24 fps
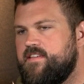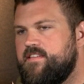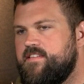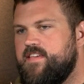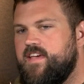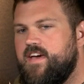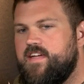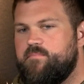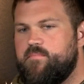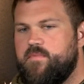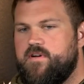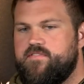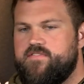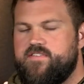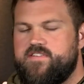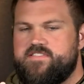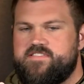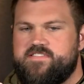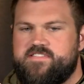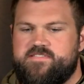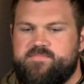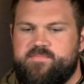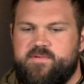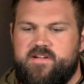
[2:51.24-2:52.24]
yeah, my
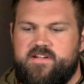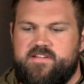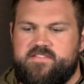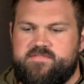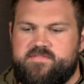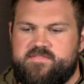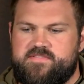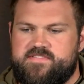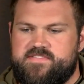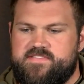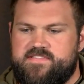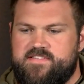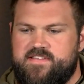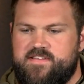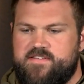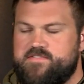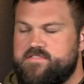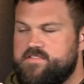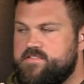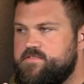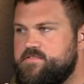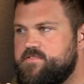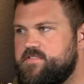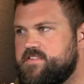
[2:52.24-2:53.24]
first experience was it
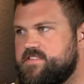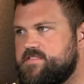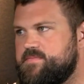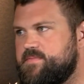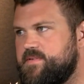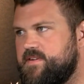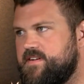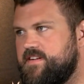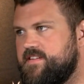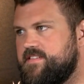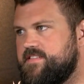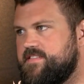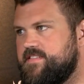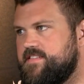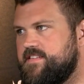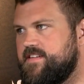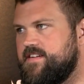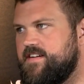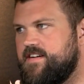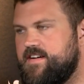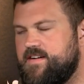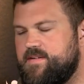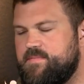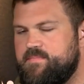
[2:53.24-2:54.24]
was a cool experience.
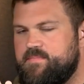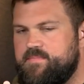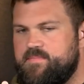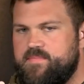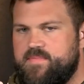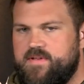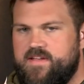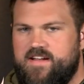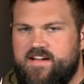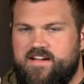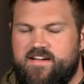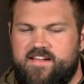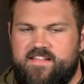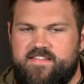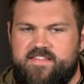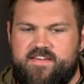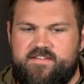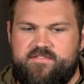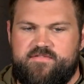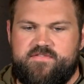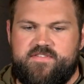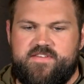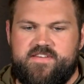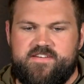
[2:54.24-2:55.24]
Um, being out on
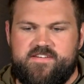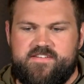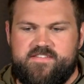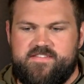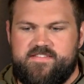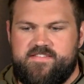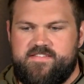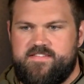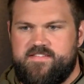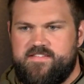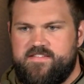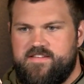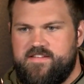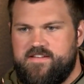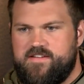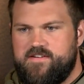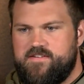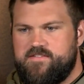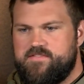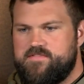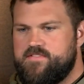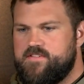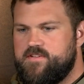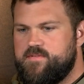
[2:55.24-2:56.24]
that field, you
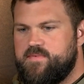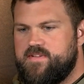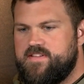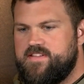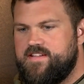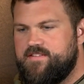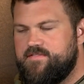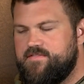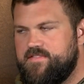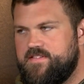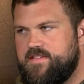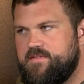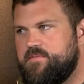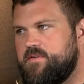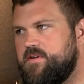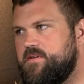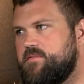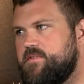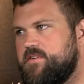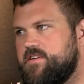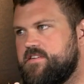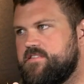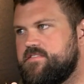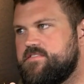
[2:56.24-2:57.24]
know, a little bit different than
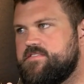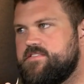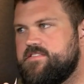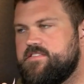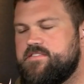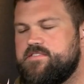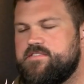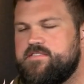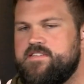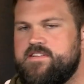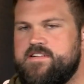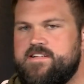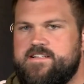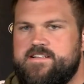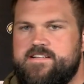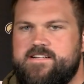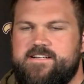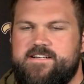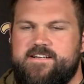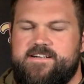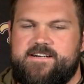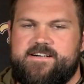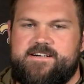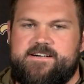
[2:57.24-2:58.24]
what we're used to,
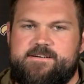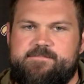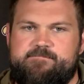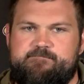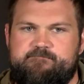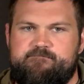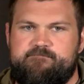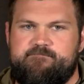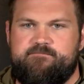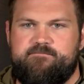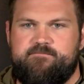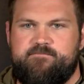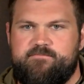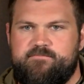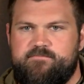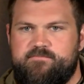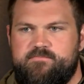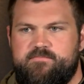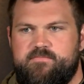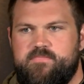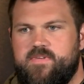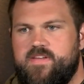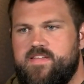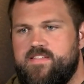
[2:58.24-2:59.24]
um,
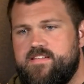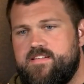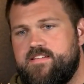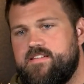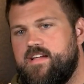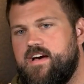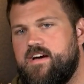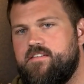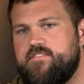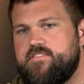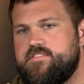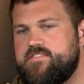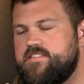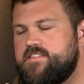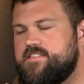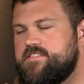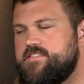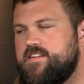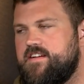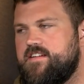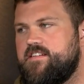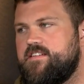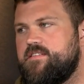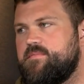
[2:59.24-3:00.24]
and obviously
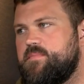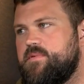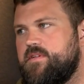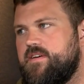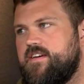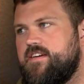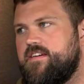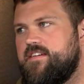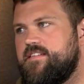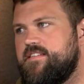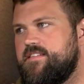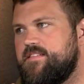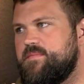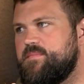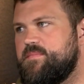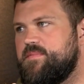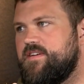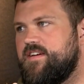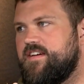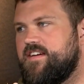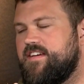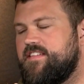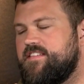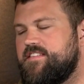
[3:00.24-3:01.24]
excited to play
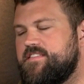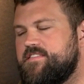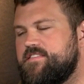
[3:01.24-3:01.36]
play again